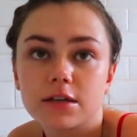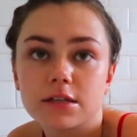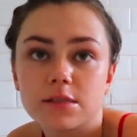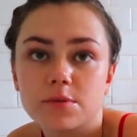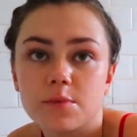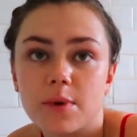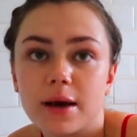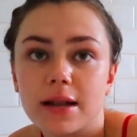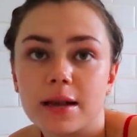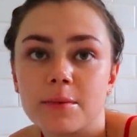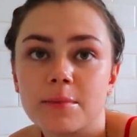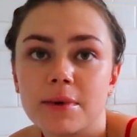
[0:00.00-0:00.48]
because
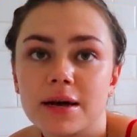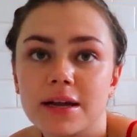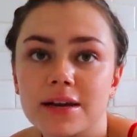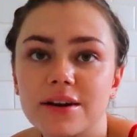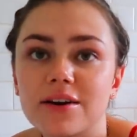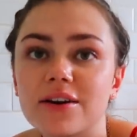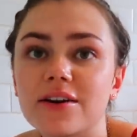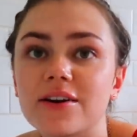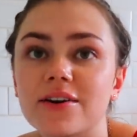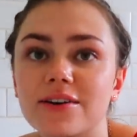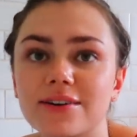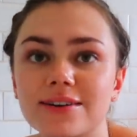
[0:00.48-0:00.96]
when am I
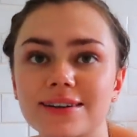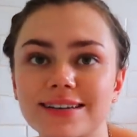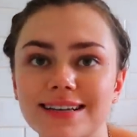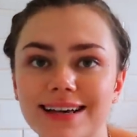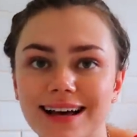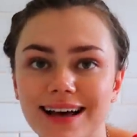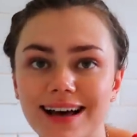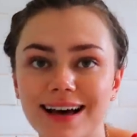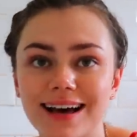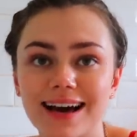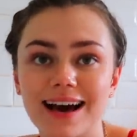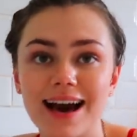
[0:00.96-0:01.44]

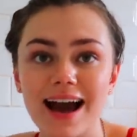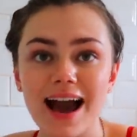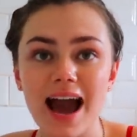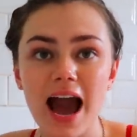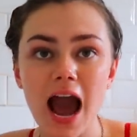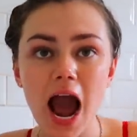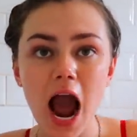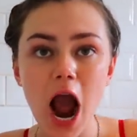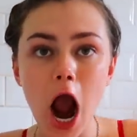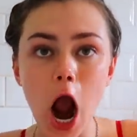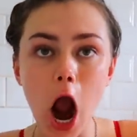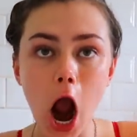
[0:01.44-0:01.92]

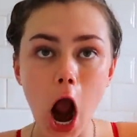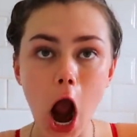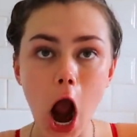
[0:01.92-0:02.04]
not?